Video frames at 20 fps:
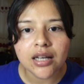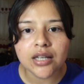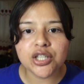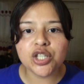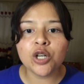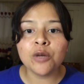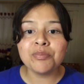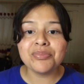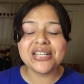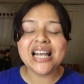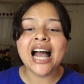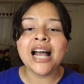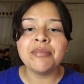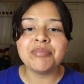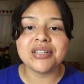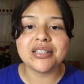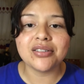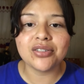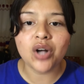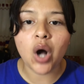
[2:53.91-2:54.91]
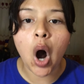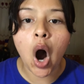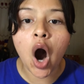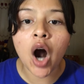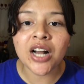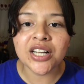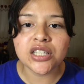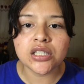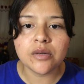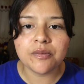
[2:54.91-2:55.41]
sometimes it's
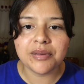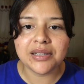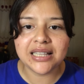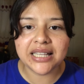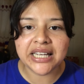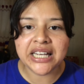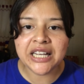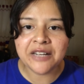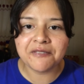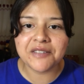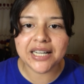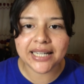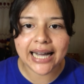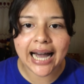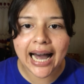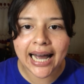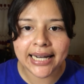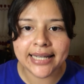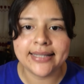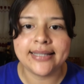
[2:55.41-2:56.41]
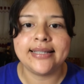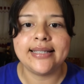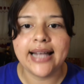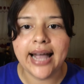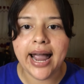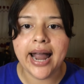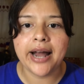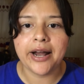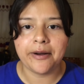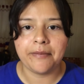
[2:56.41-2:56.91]
hard to believe that God is
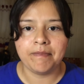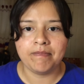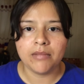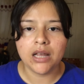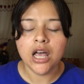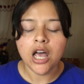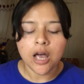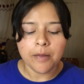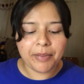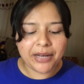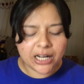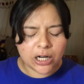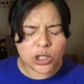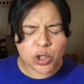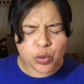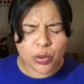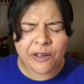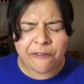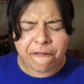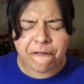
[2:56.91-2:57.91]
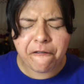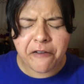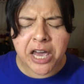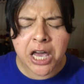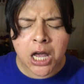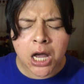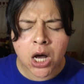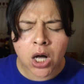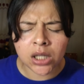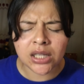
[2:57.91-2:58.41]
there, because we
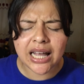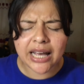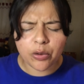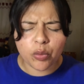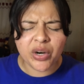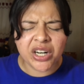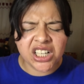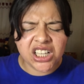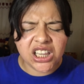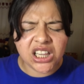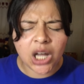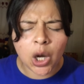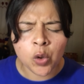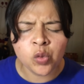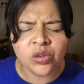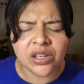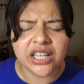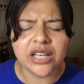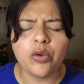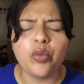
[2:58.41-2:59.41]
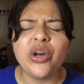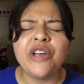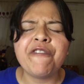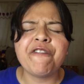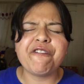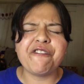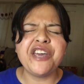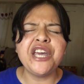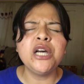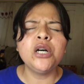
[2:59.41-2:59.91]
feel like we're lonely, we
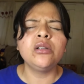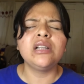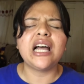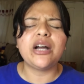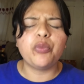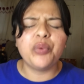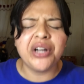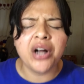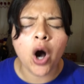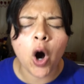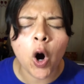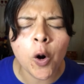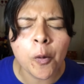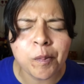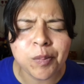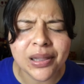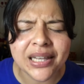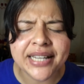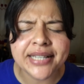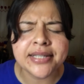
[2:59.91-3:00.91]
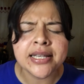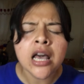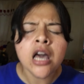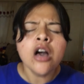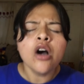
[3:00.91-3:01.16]
feel like we're hopeless,